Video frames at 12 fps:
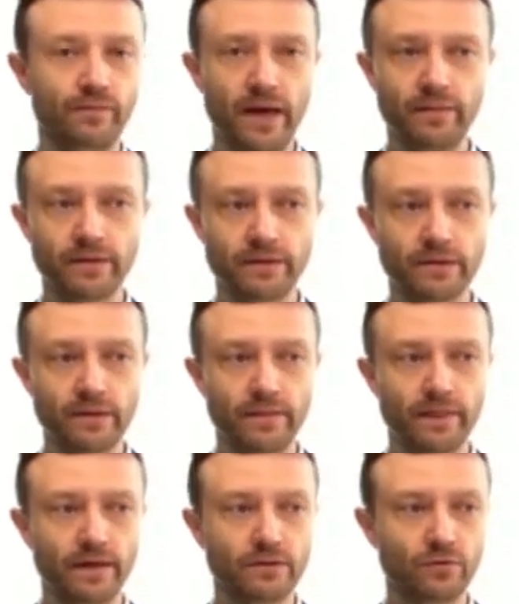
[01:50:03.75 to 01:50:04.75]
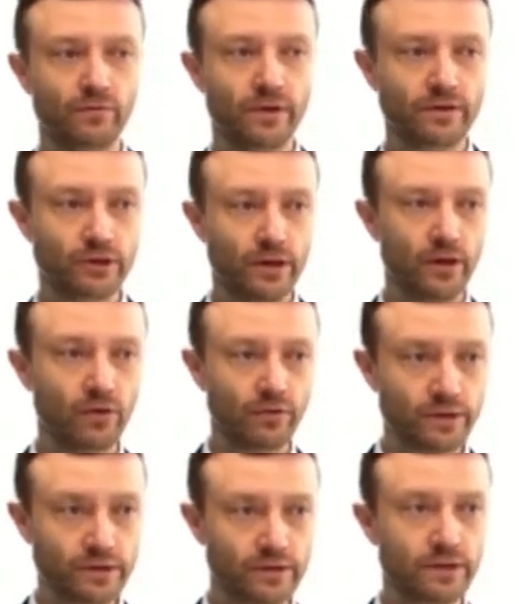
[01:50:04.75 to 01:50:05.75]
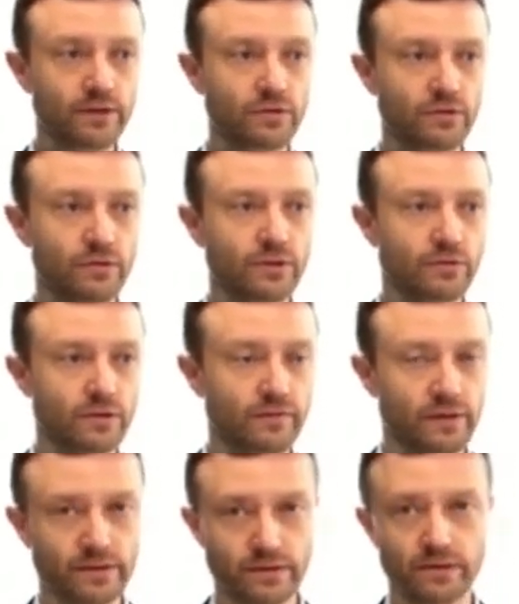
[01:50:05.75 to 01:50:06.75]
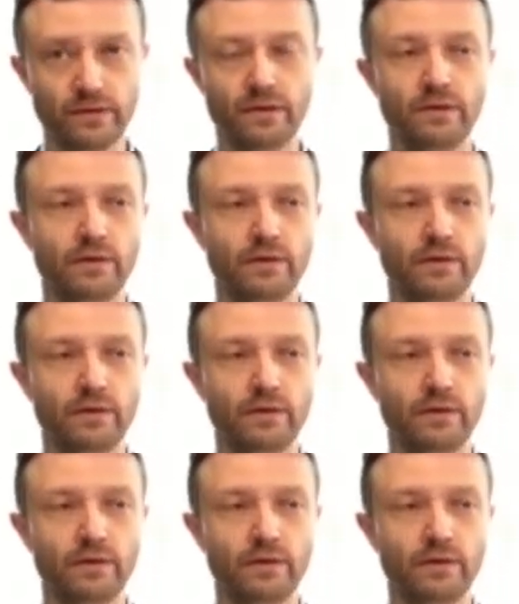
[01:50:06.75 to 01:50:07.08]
of payments to foreign shareholders into dividends,